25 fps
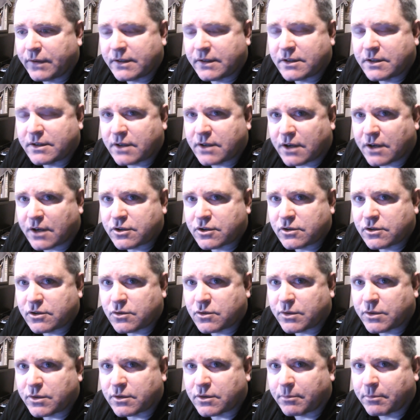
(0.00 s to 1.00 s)
the
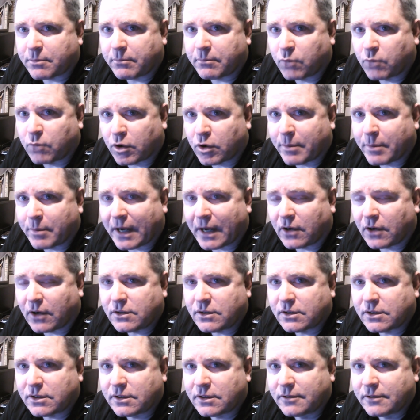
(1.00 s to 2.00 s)
discussions was were
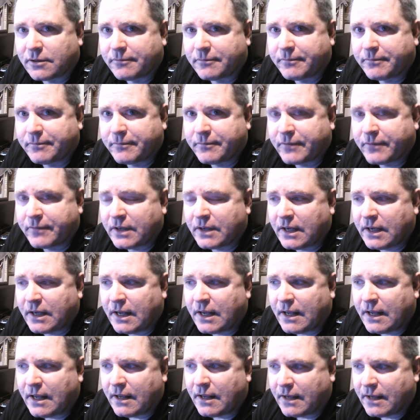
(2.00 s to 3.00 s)
about.
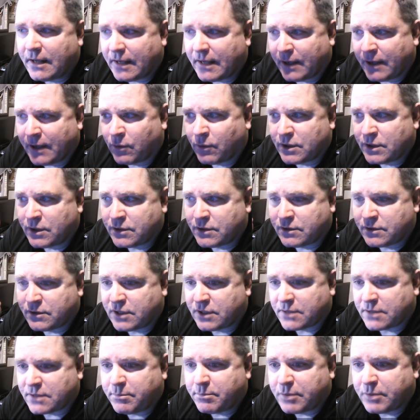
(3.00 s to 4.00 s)
It was
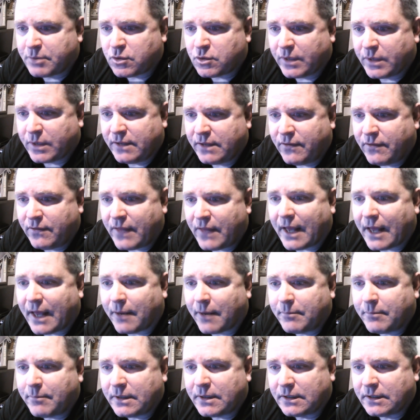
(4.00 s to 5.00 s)
just between
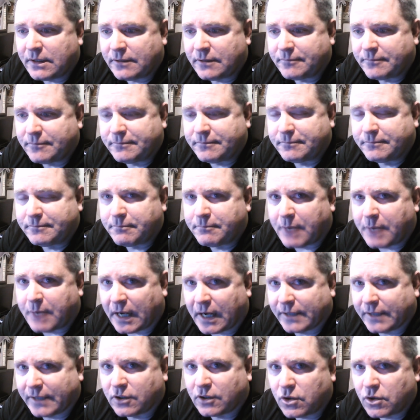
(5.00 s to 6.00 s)
them,
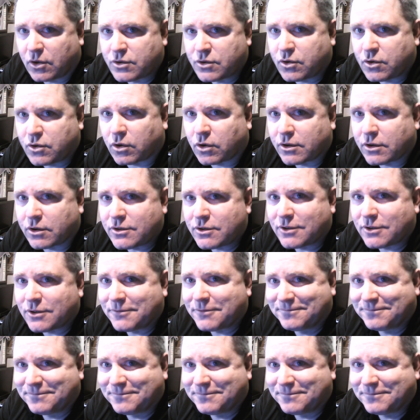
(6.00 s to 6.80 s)
behind closed doors,